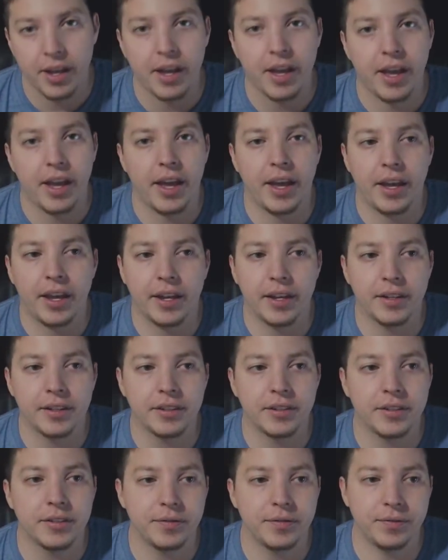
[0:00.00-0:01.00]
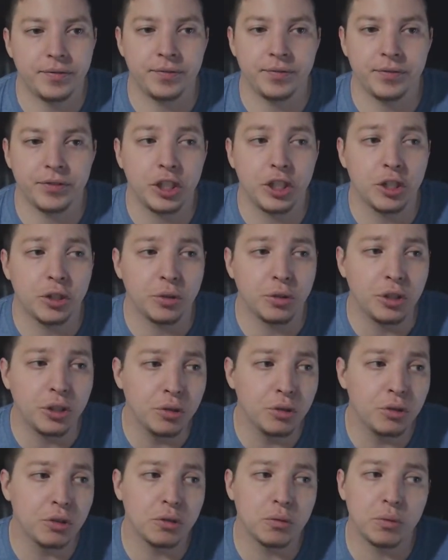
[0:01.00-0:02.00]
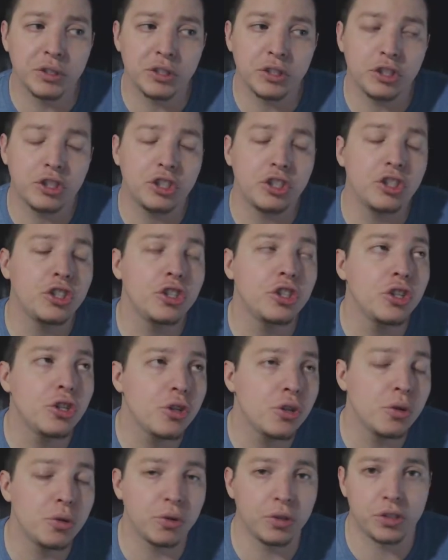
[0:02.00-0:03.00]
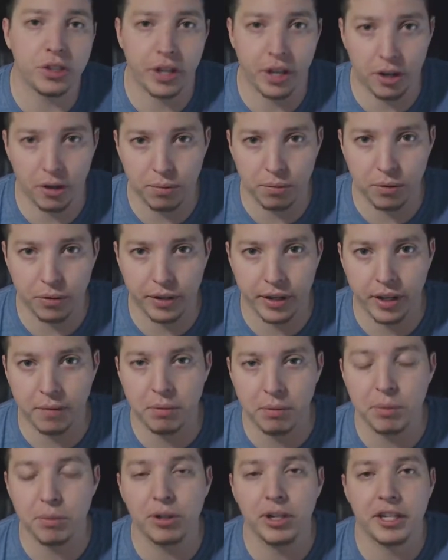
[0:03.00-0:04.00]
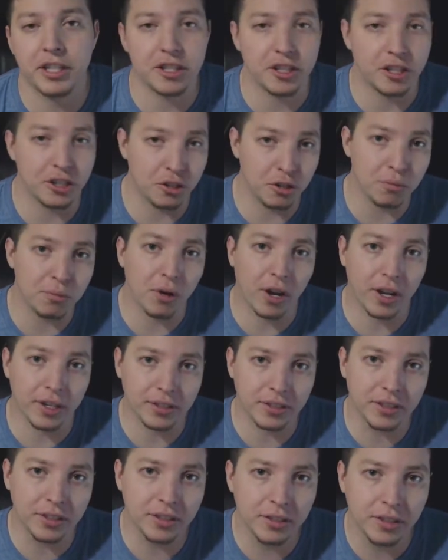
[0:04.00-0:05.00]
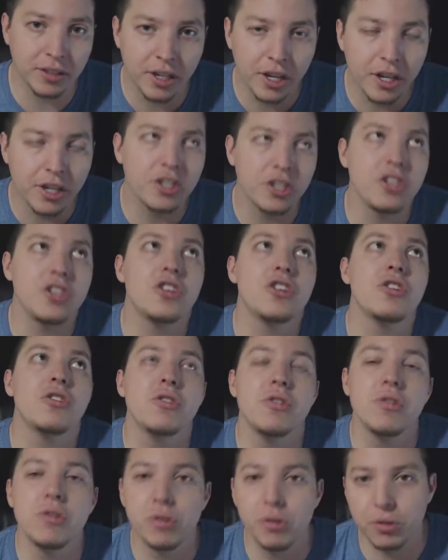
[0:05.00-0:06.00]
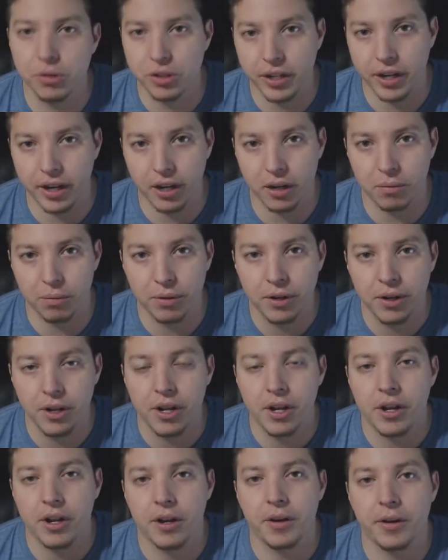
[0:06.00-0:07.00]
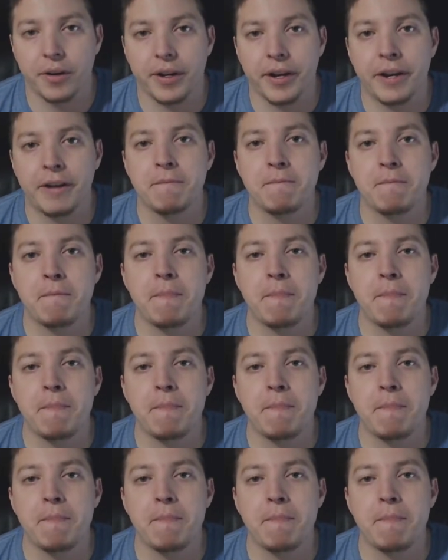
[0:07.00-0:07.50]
And, you know, YouTube was a huge help, okay? People like The New Boston, huge help, okay?